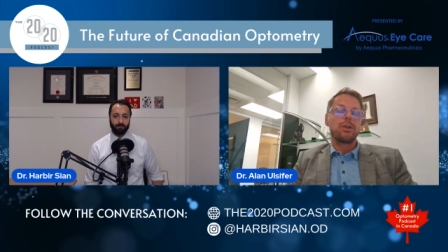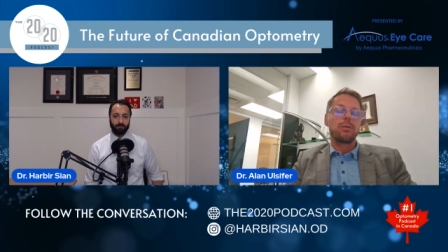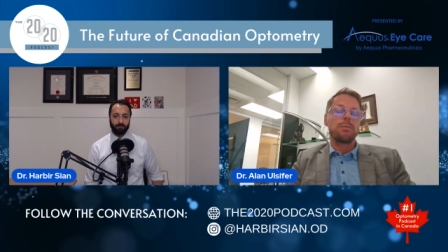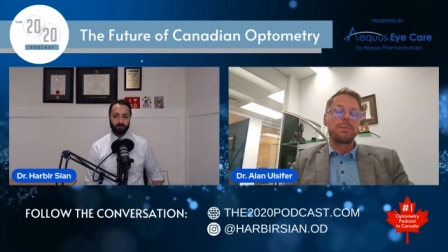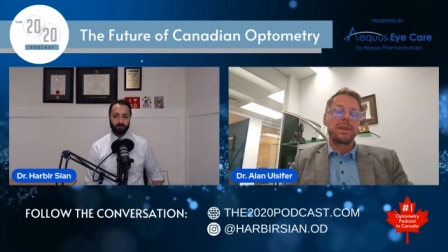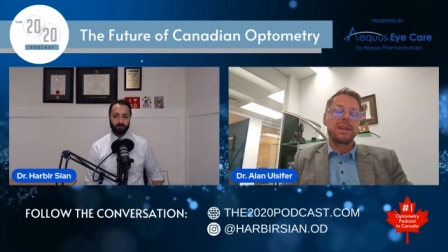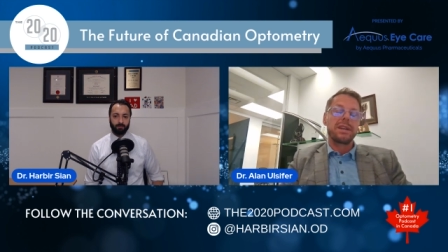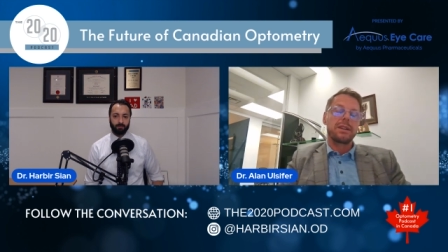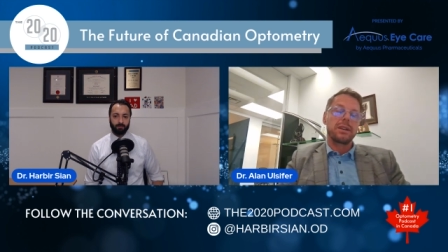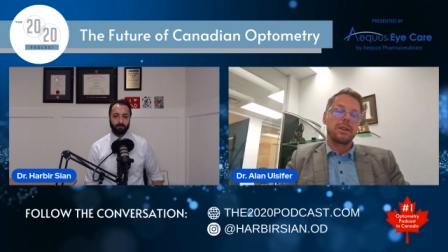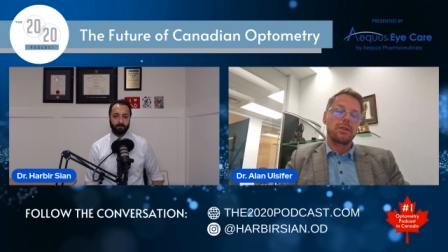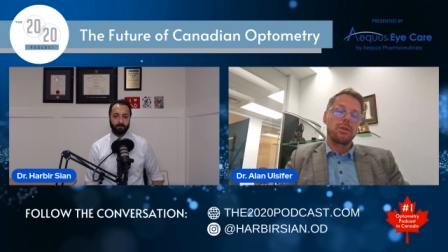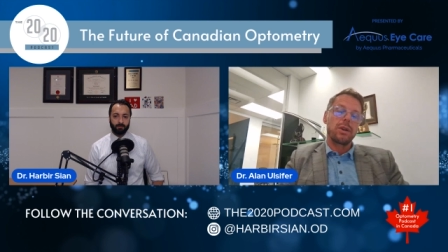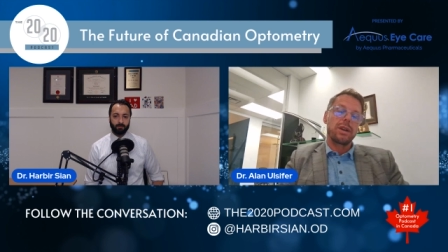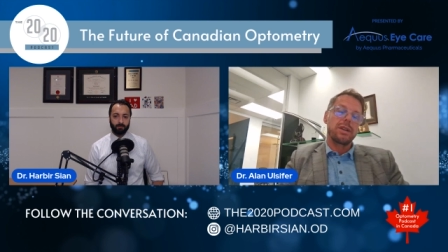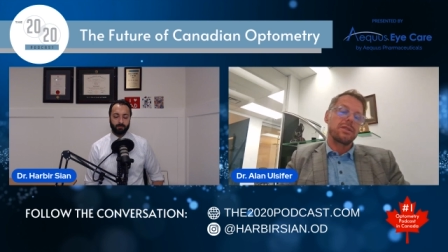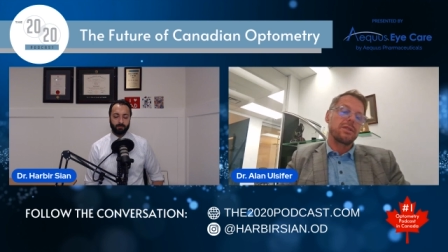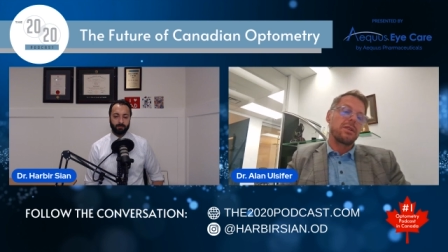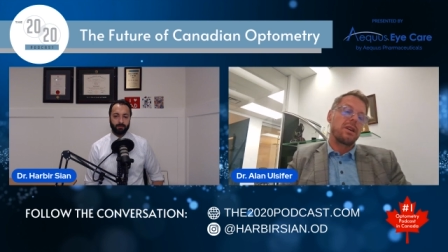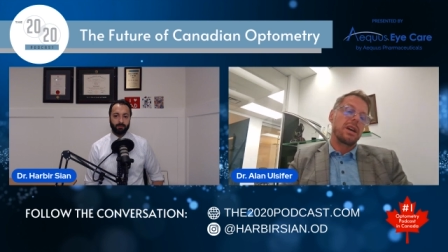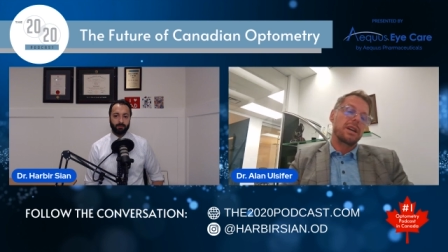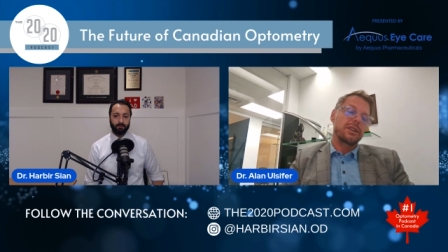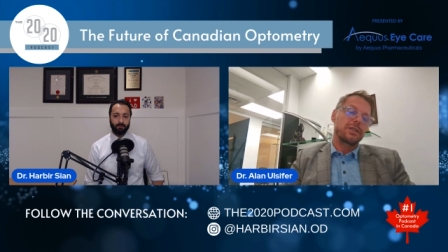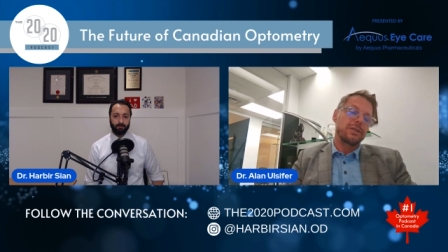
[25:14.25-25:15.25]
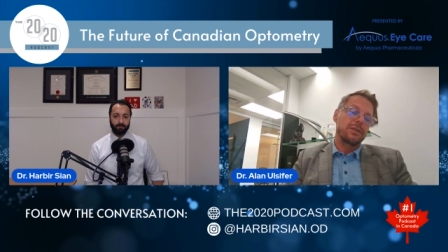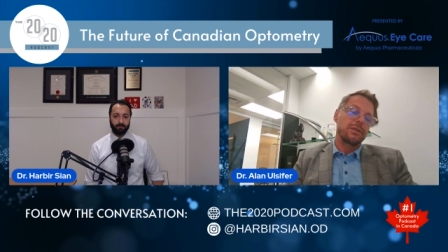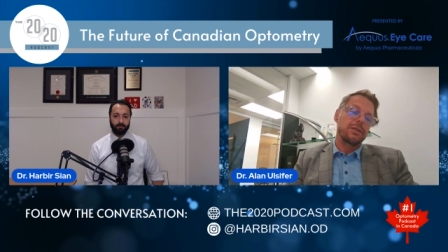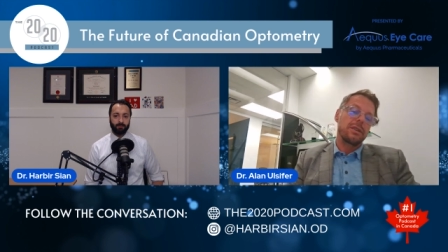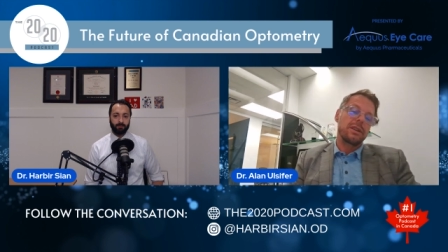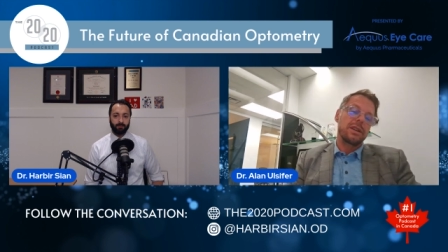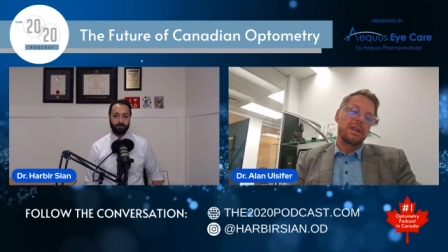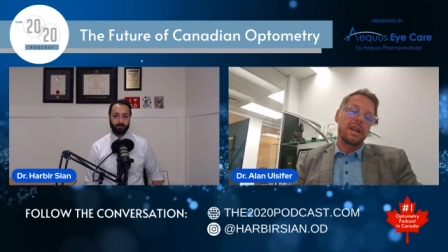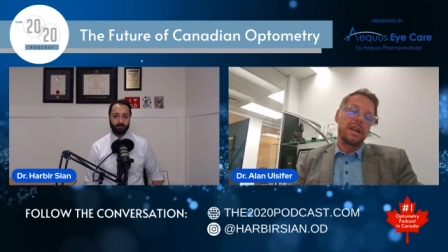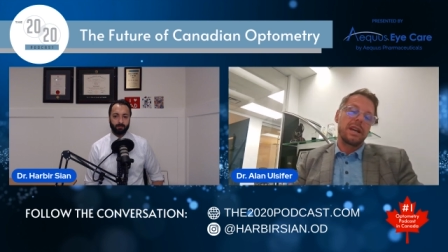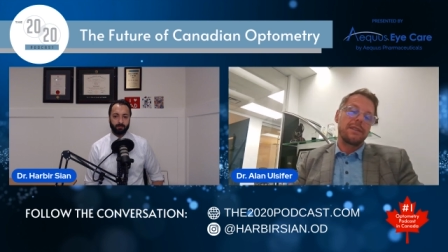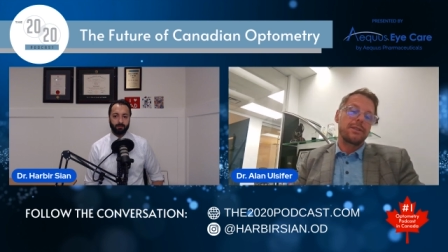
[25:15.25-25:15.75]
being a great doctor
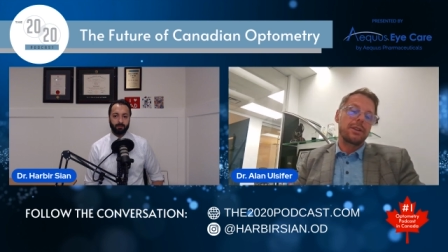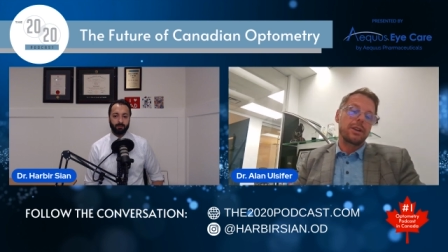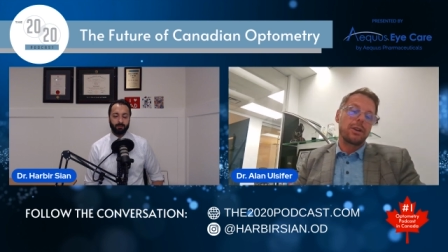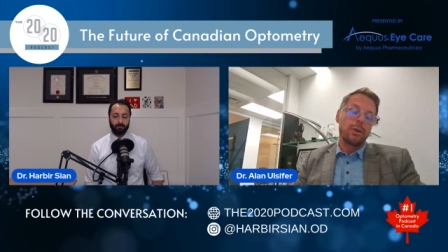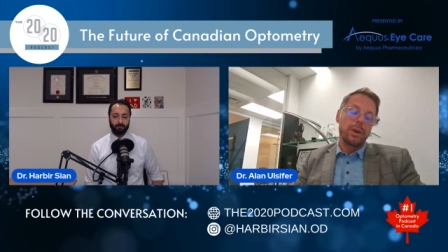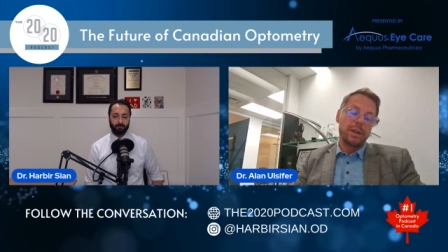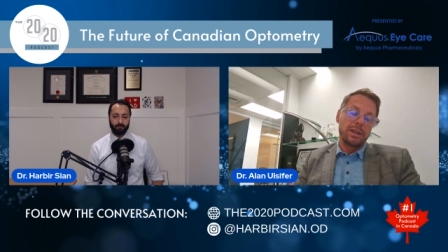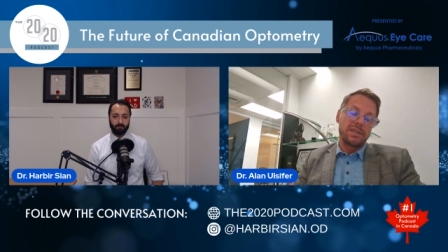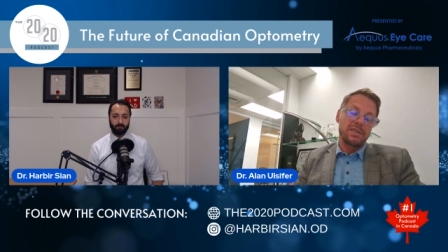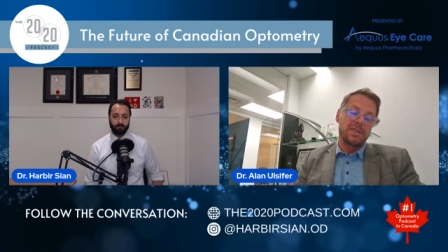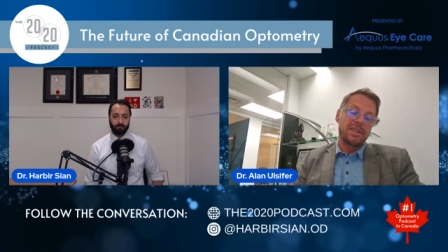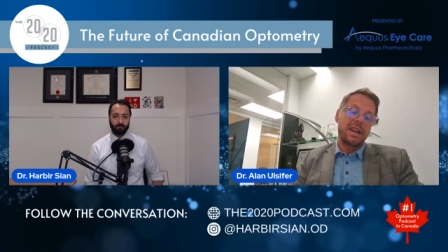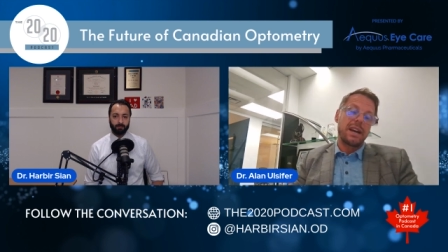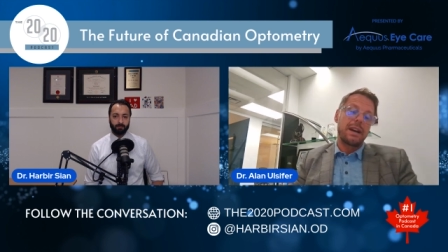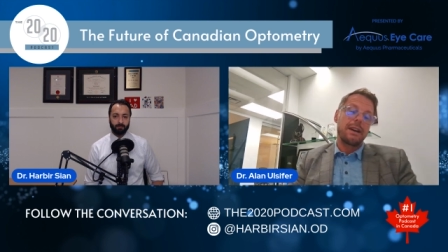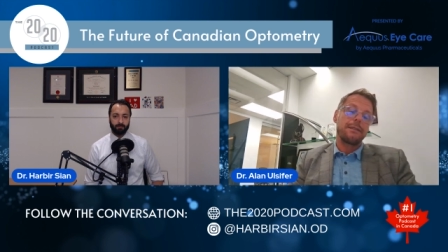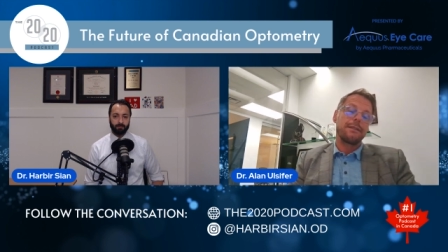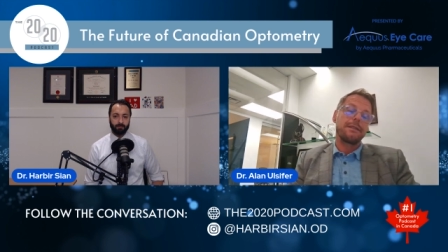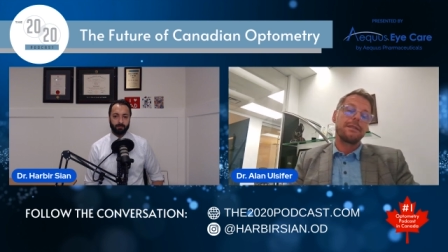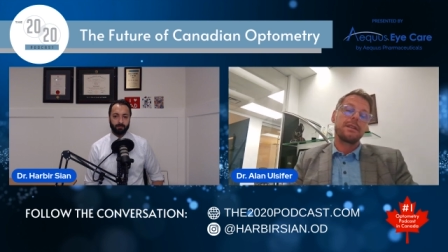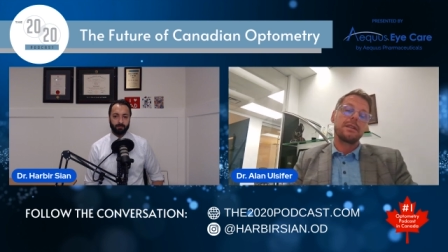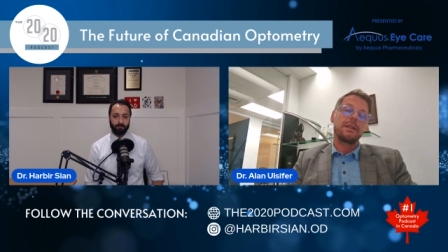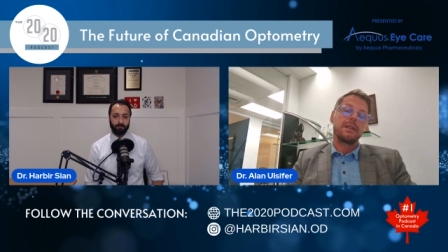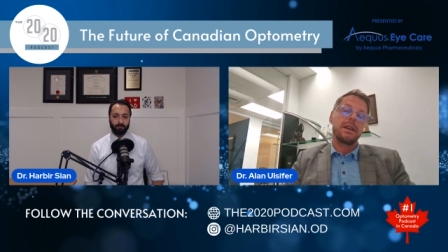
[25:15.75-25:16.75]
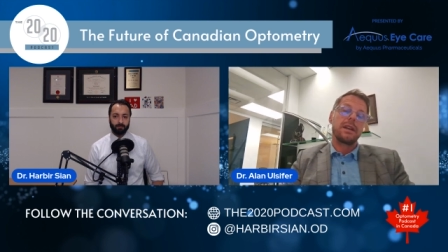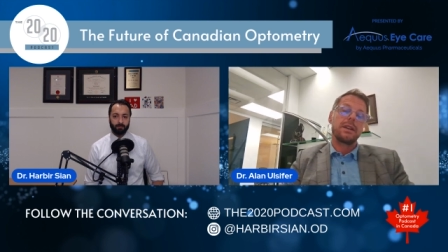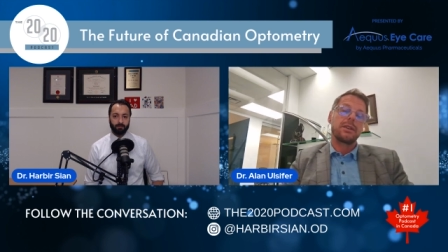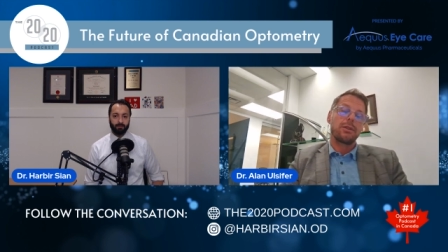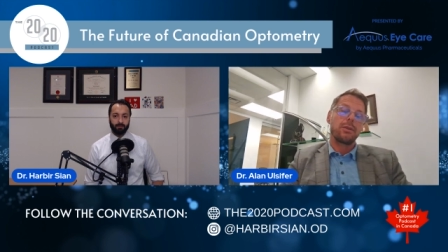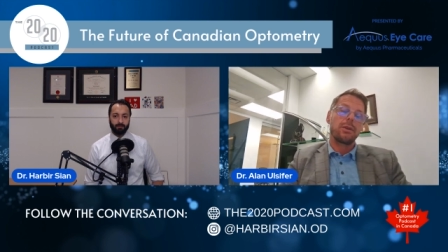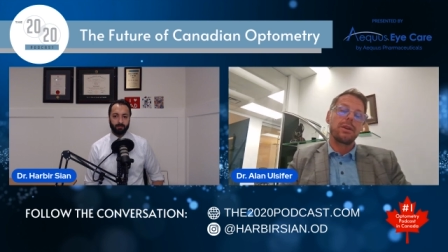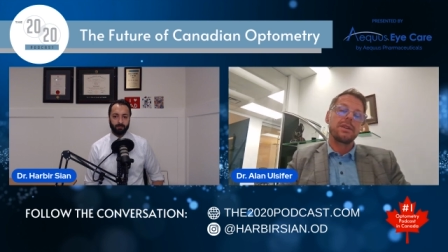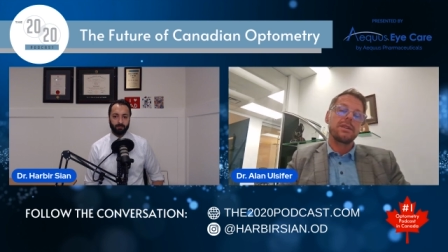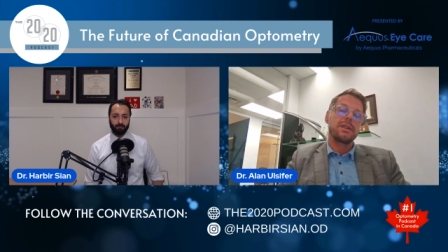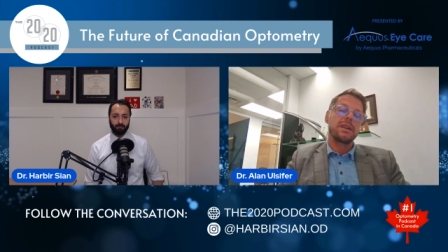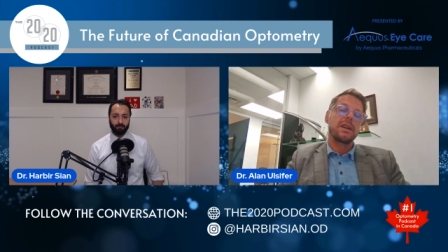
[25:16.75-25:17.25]
and having a great staff and
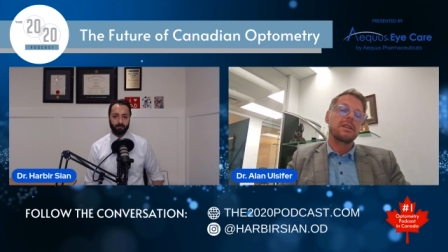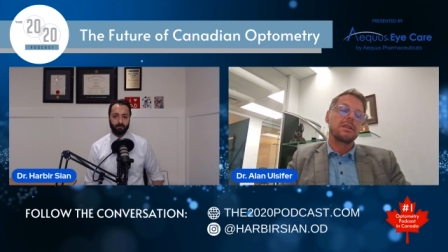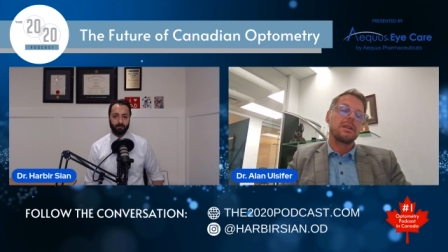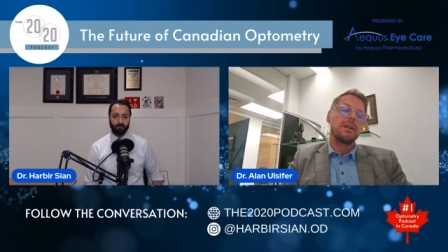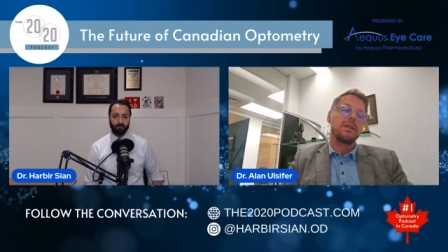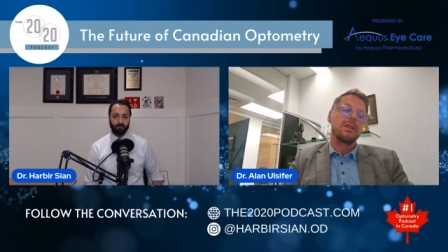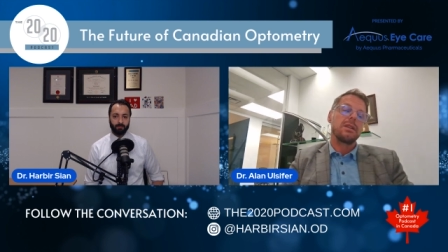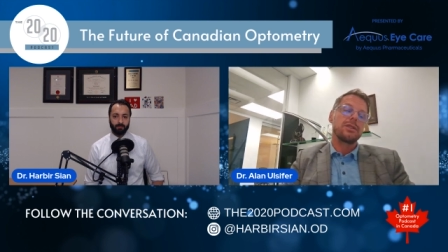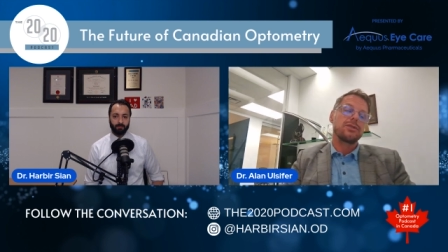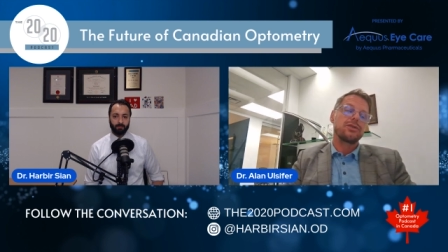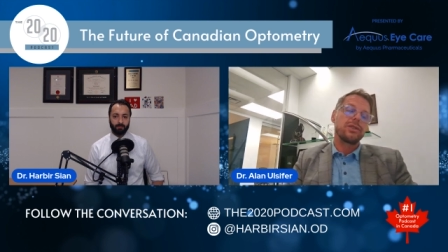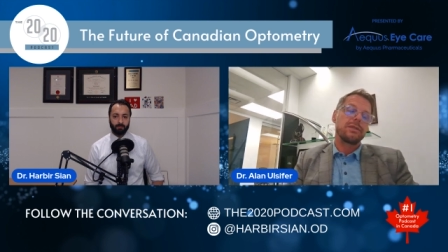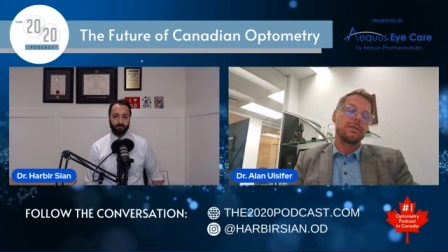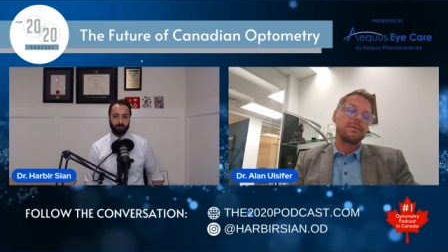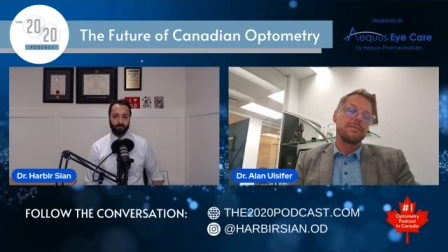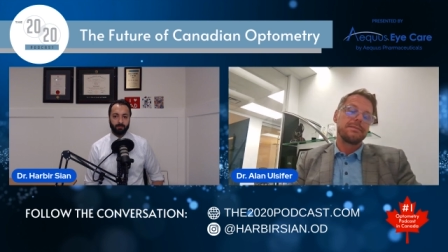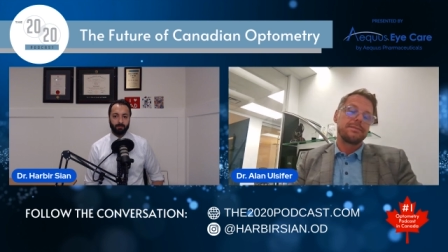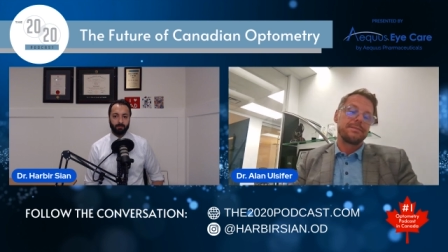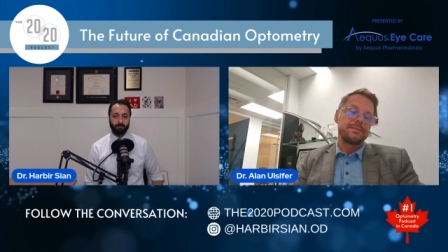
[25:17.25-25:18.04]
great technology.